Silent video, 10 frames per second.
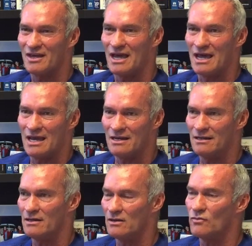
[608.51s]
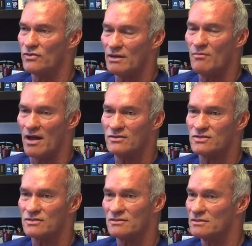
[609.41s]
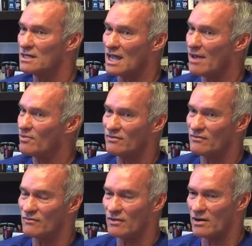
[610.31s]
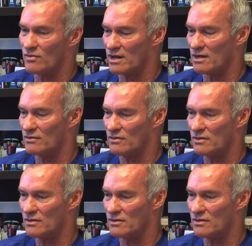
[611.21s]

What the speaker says: and within months, doesn't happen right away,